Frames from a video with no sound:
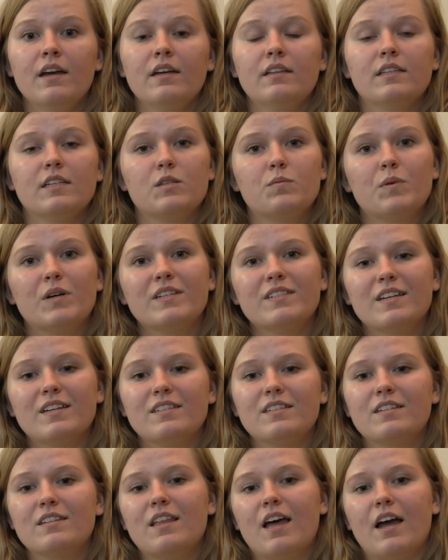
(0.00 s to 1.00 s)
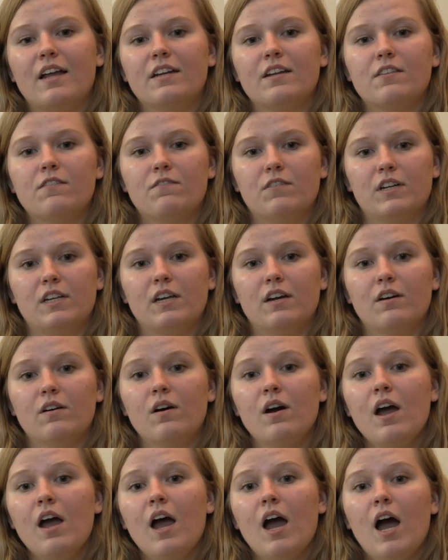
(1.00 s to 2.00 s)
This brings us to the end of the video.
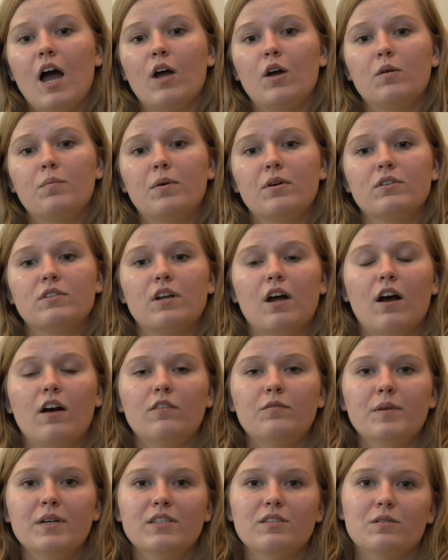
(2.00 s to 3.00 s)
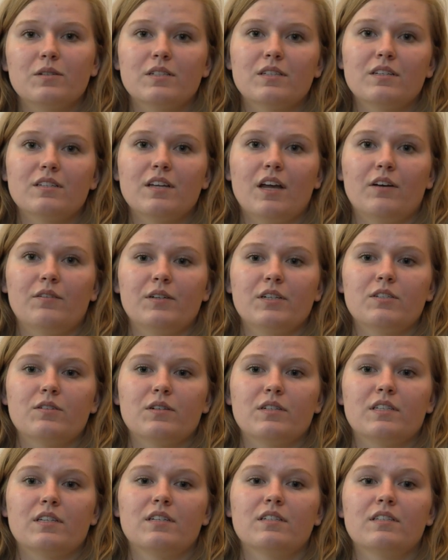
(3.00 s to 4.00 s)
I will post all of my sources and
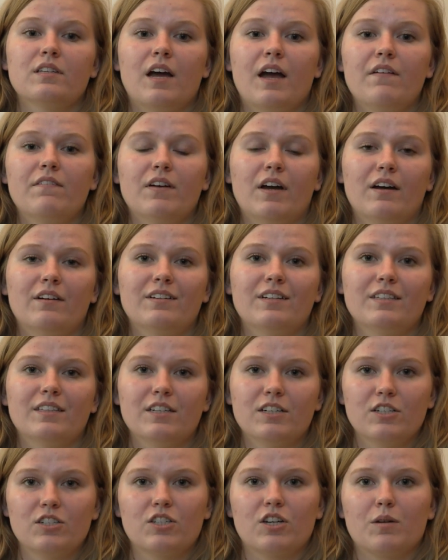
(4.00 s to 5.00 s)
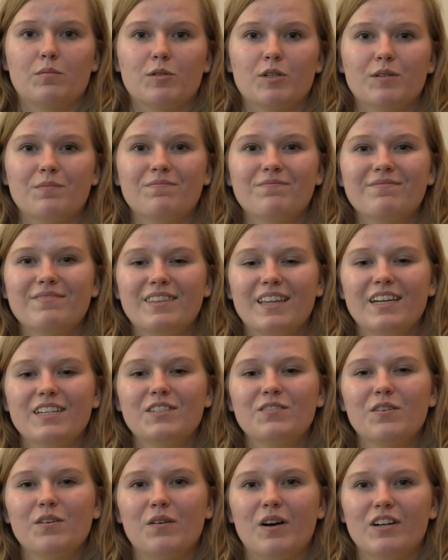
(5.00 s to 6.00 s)
resources I found in the description.
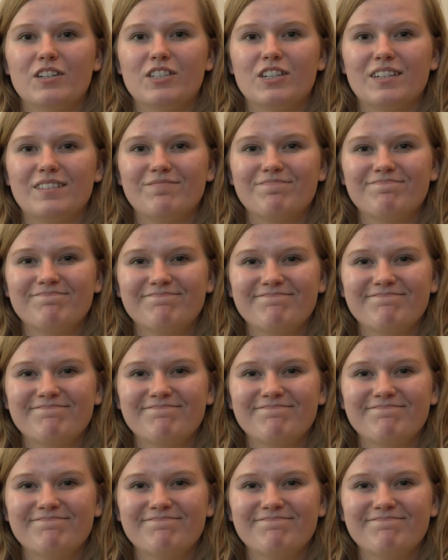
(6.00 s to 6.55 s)
Thanks for watching.